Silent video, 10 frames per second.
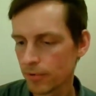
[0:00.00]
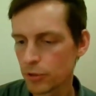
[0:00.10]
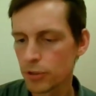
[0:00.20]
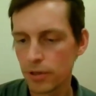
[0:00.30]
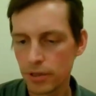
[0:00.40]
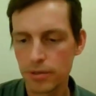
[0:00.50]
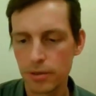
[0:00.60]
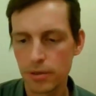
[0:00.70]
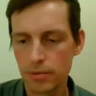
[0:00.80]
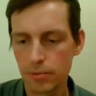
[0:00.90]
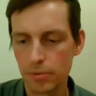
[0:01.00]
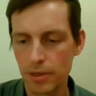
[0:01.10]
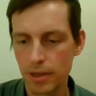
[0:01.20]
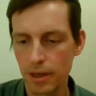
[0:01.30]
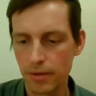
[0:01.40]
for sure this would
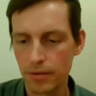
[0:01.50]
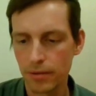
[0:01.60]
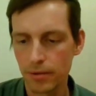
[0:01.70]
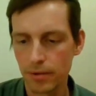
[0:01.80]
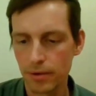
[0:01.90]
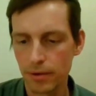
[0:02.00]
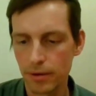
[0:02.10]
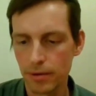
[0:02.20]
be the case. So